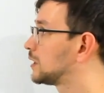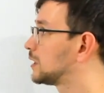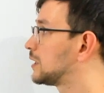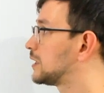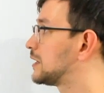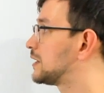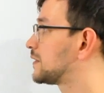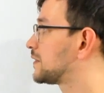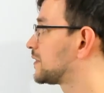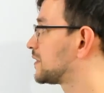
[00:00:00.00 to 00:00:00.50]

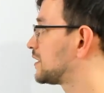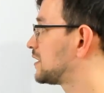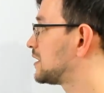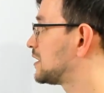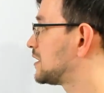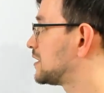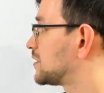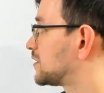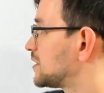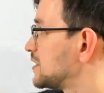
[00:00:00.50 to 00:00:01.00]
In
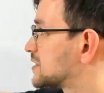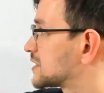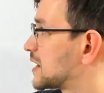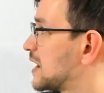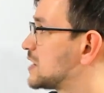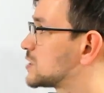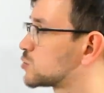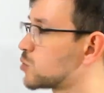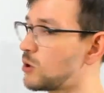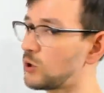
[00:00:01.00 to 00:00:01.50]
this
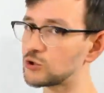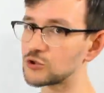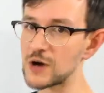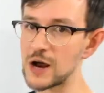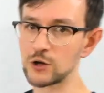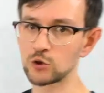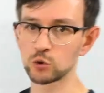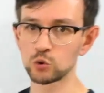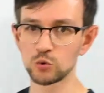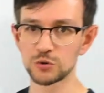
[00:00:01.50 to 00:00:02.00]
case, we'll
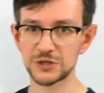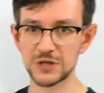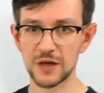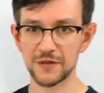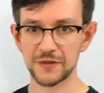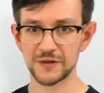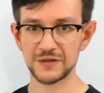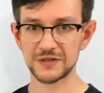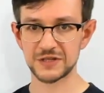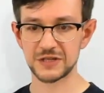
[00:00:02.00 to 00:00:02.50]
try to do
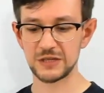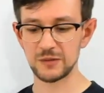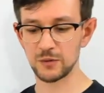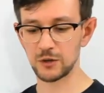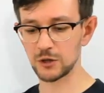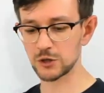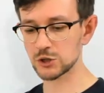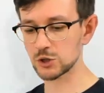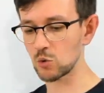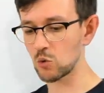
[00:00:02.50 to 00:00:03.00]
something
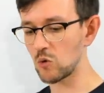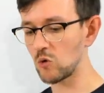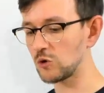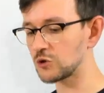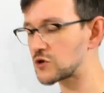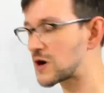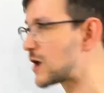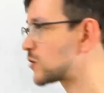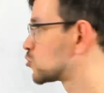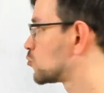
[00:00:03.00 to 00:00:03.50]
similar. So we will
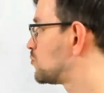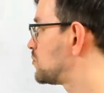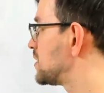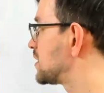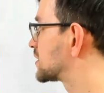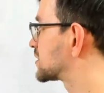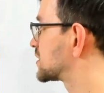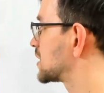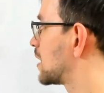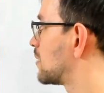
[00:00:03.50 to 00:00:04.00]
try to
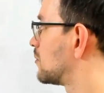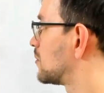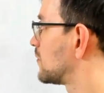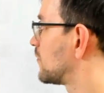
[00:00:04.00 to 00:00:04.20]
pick some